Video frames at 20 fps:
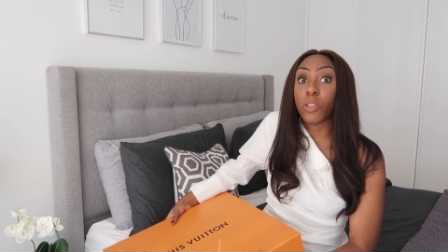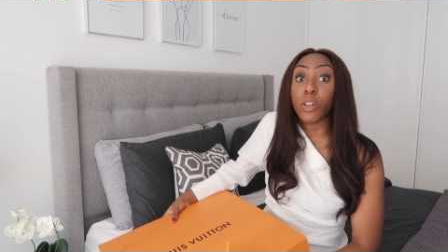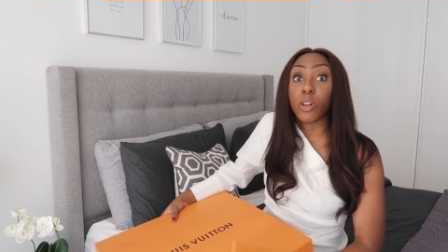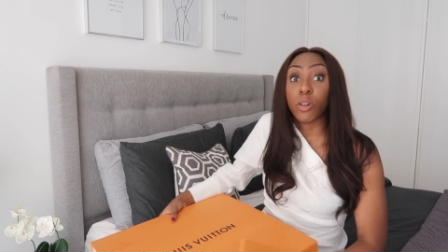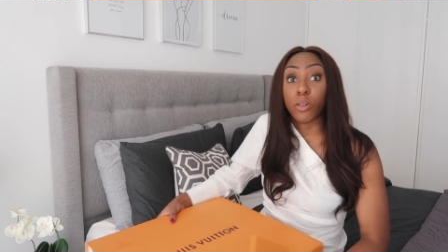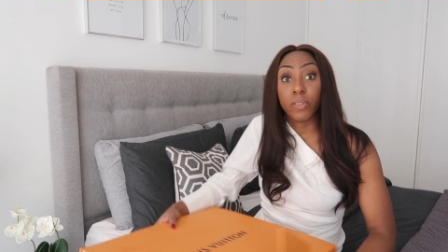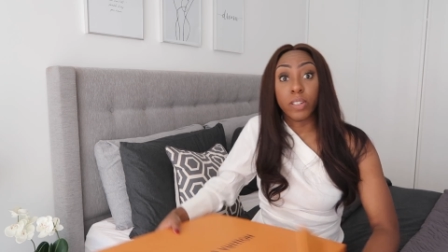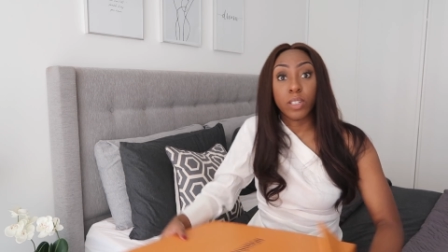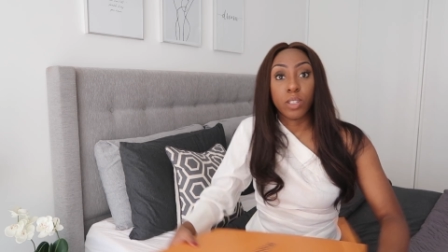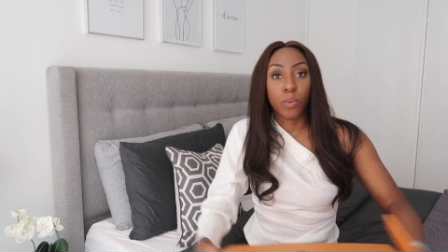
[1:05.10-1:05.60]
on the
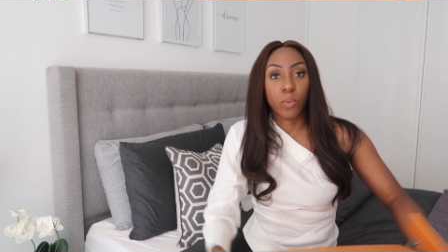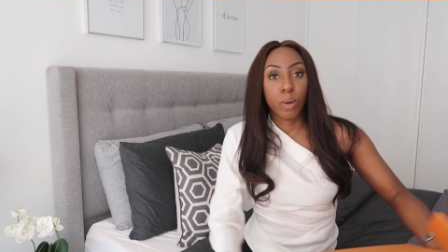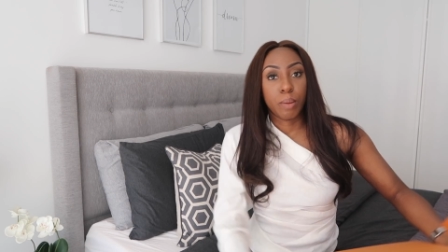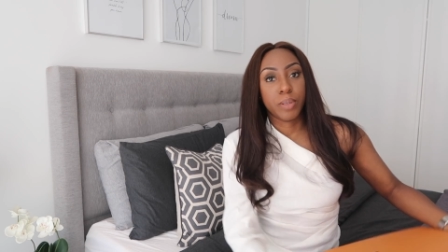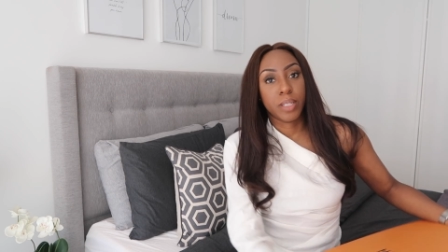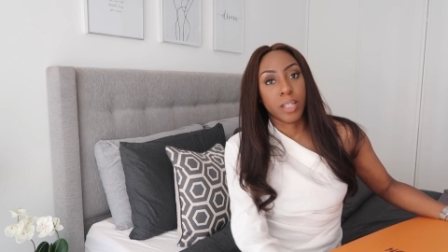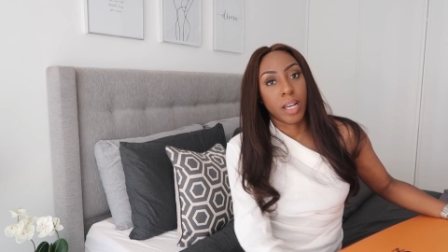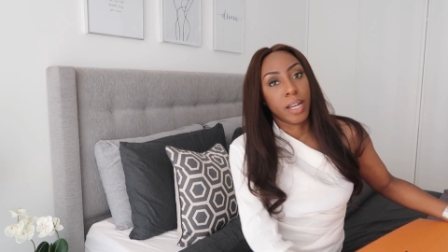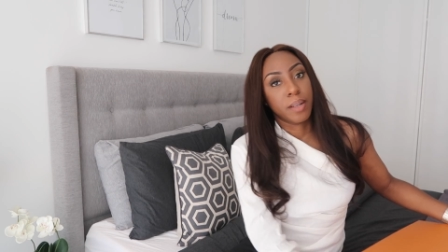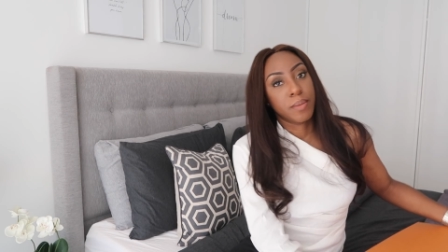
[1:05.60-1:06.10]
Louis Vuitton
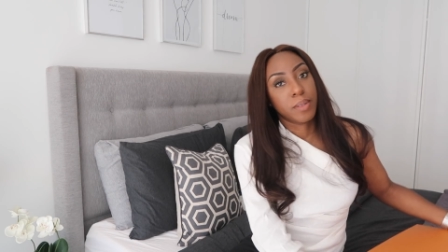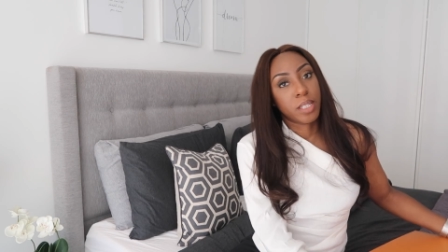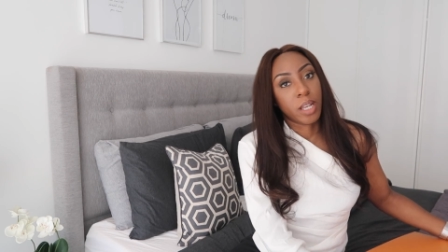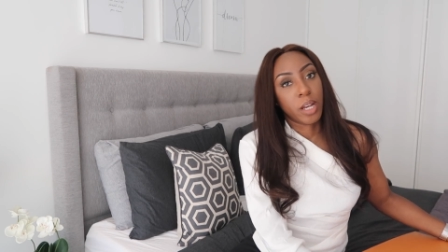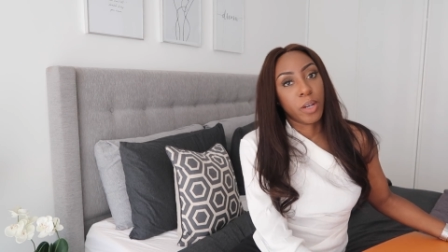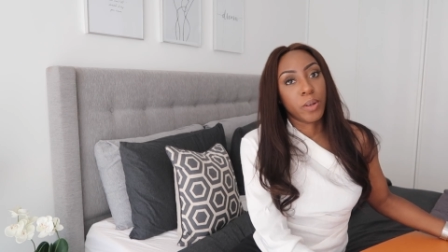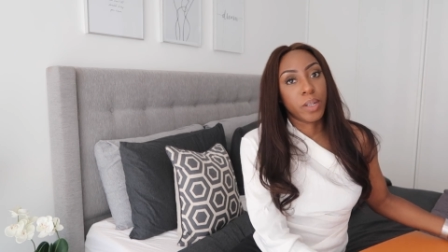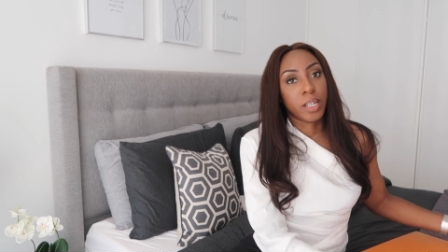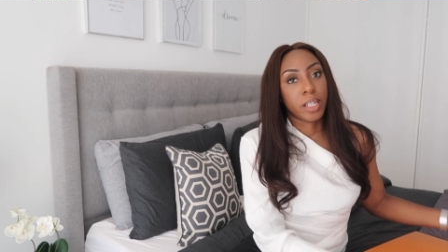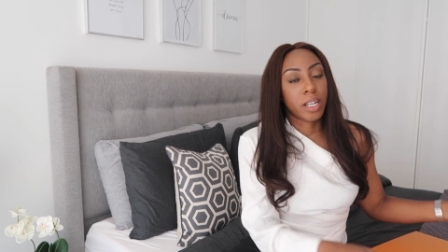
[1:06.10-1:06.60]
website,
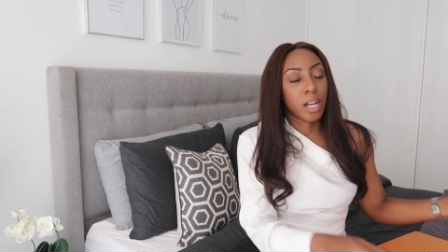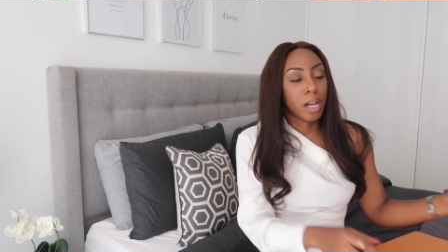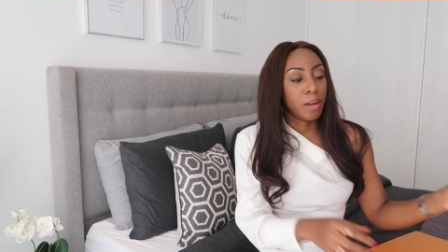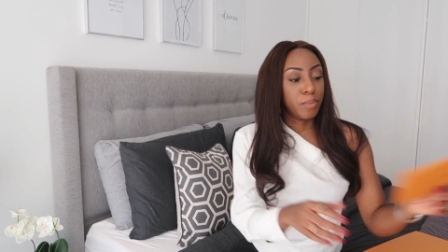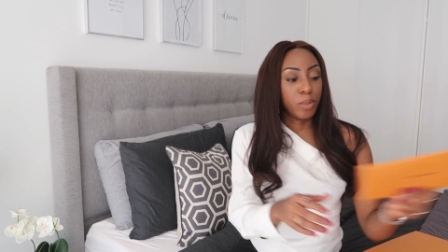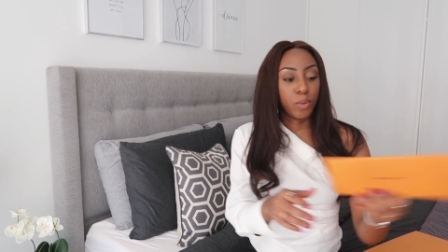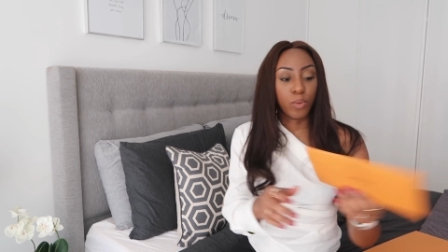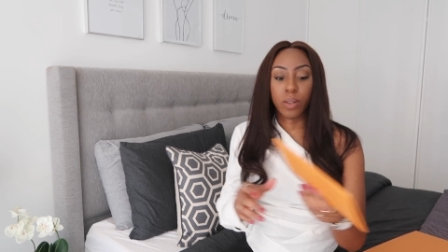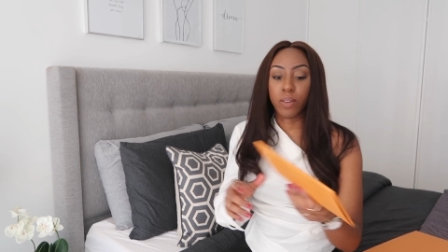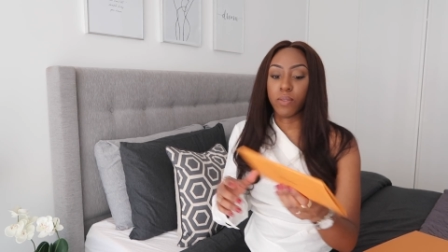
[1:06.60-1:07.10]
so it
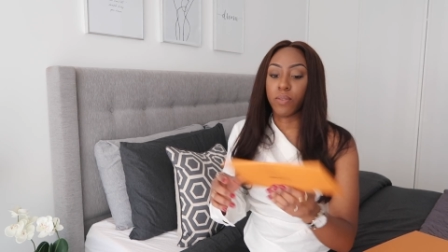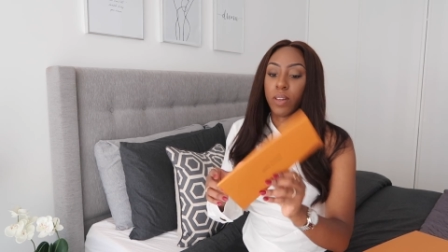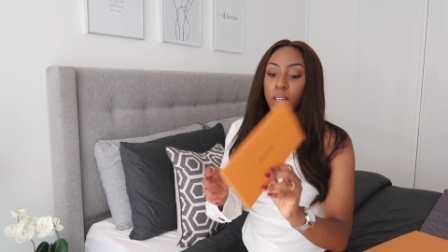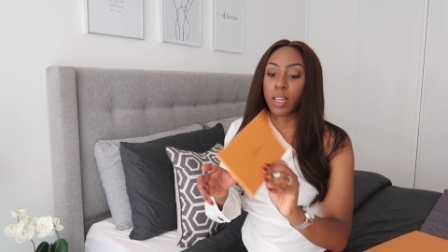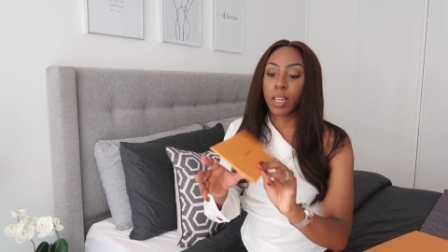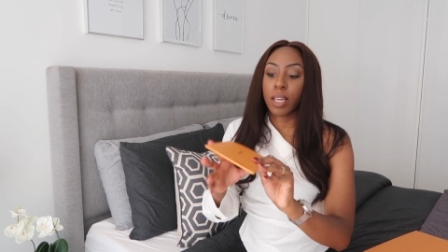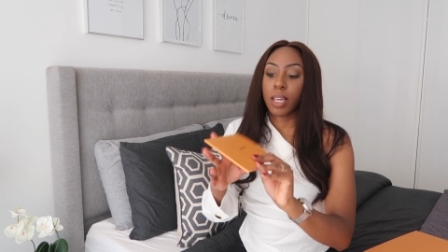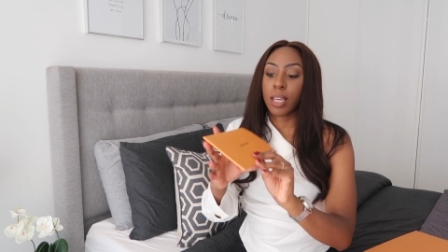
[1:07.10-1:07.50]
comes with